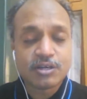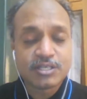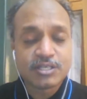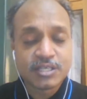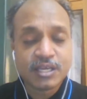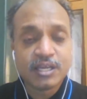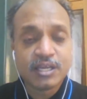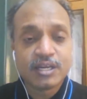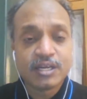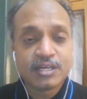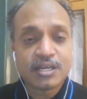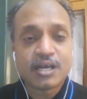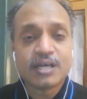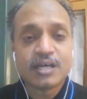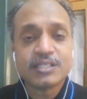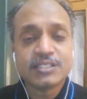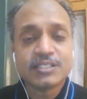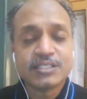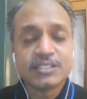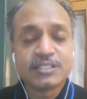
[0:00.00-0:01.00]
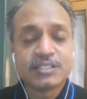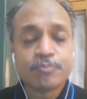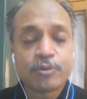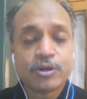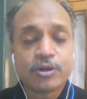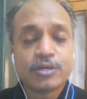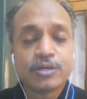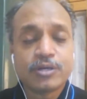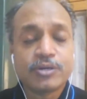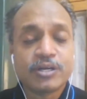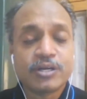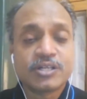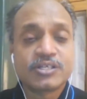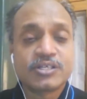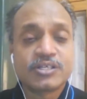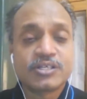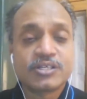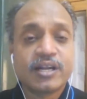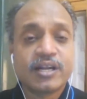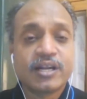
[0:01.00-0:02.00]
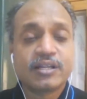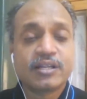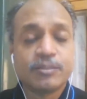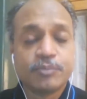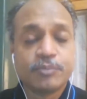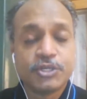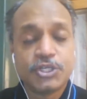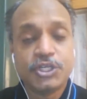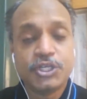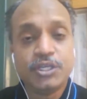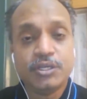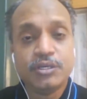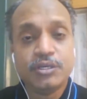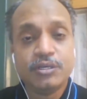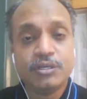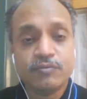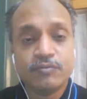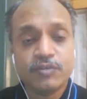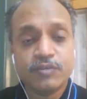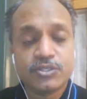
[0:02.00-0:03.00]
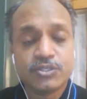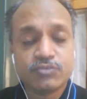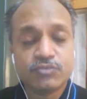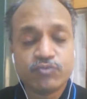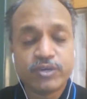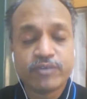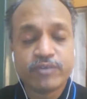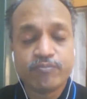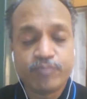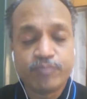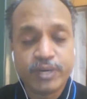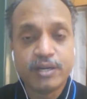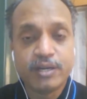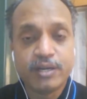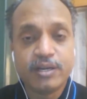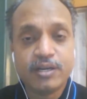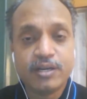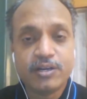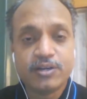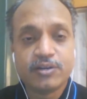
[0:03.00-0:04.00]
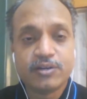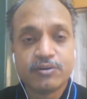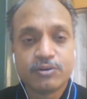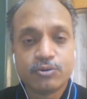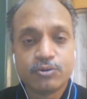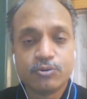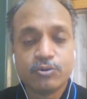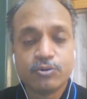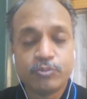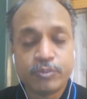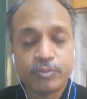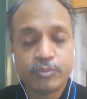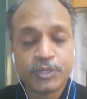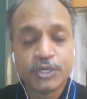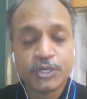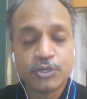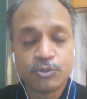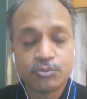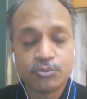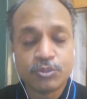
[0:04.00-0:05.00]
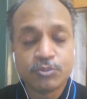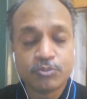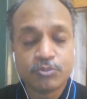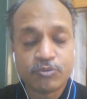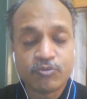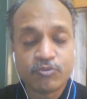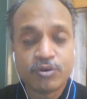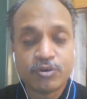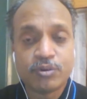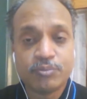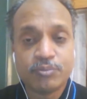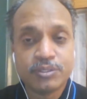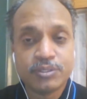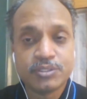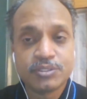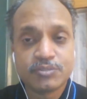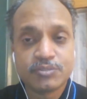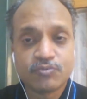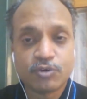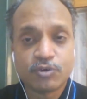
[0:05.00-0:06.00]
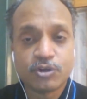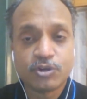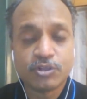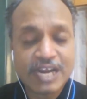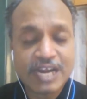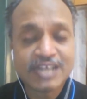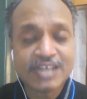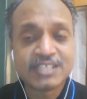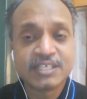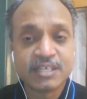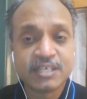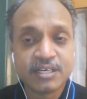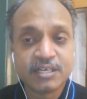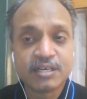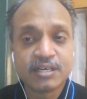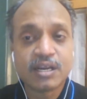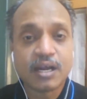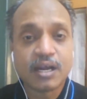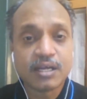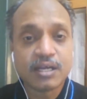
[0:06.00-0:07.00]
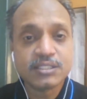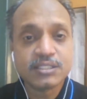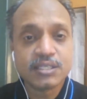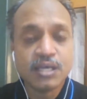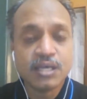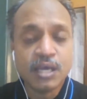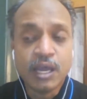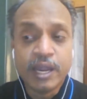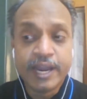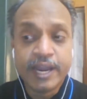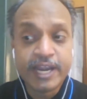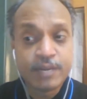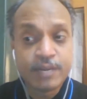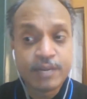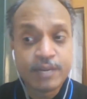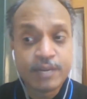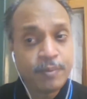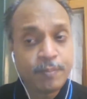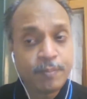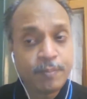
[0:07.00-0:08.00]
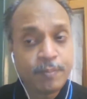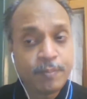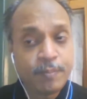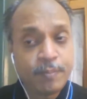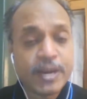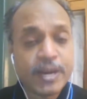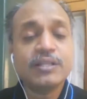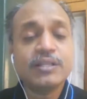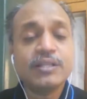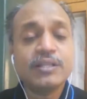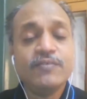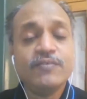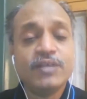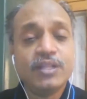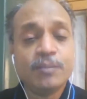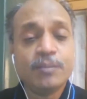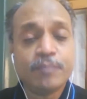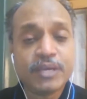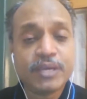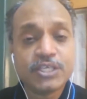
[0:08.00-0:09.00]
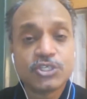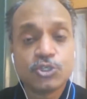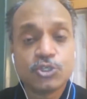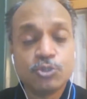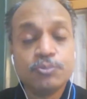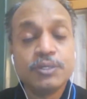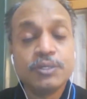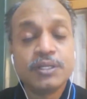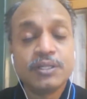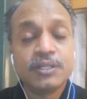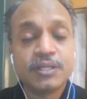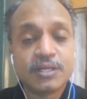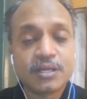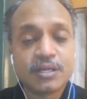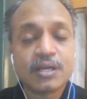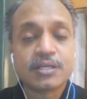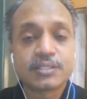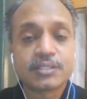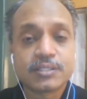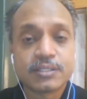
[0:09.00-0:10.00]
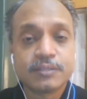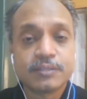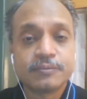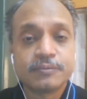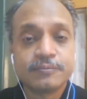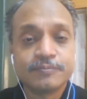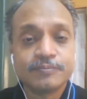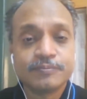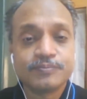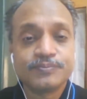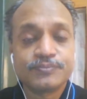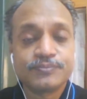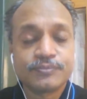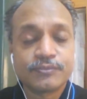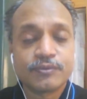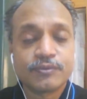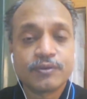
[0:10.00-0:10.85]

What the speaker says: task or a single task, it's important to understand that the machine which we have built to mimic human performance for that single task, it may be better than even the best human in that task.